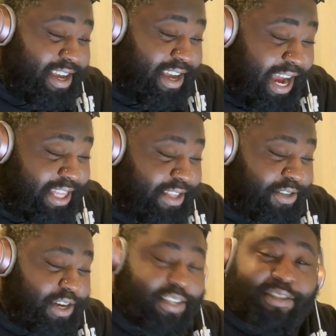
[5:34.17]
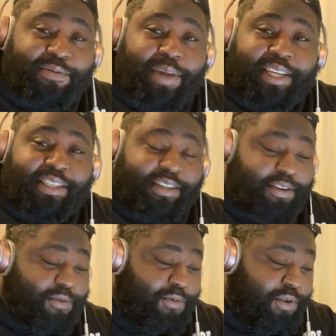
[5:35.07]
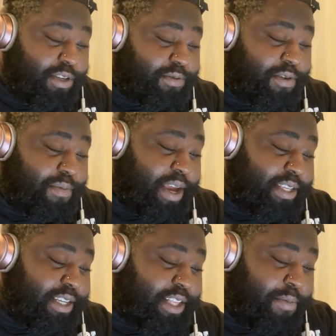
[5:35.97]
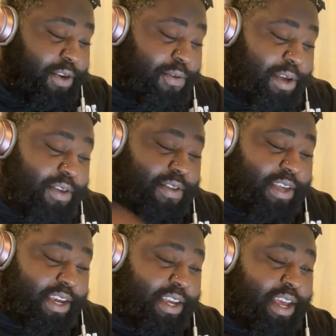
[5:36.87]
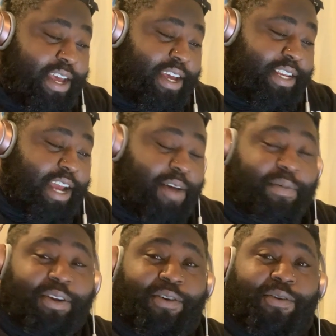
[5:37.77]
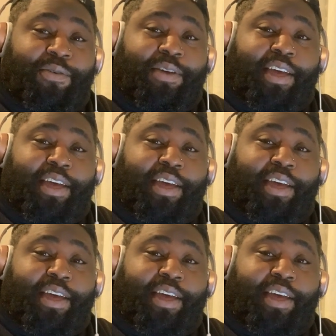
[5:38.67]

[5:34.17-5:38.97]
I think the trials is amazing. Rewards were amazing. Let me know what you think down below.